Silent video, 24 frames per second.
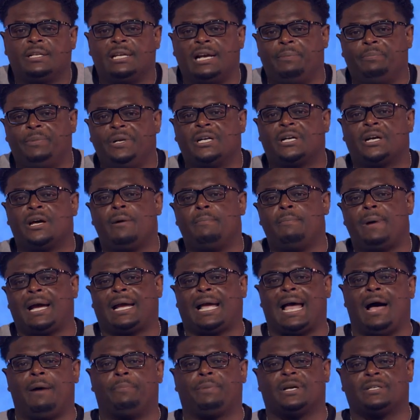Then I'm going to come
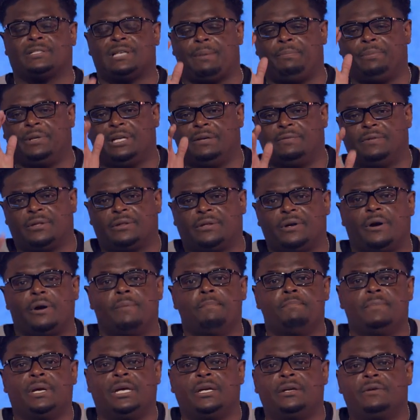back out because I believe that there are
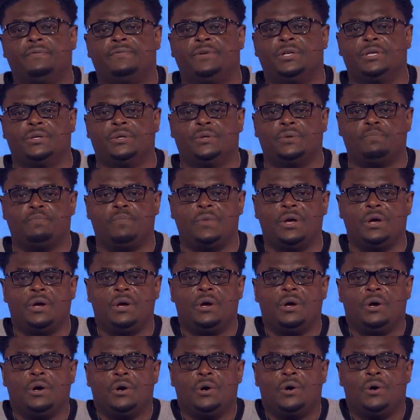many of you
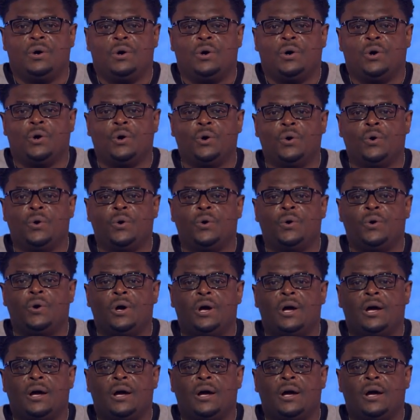who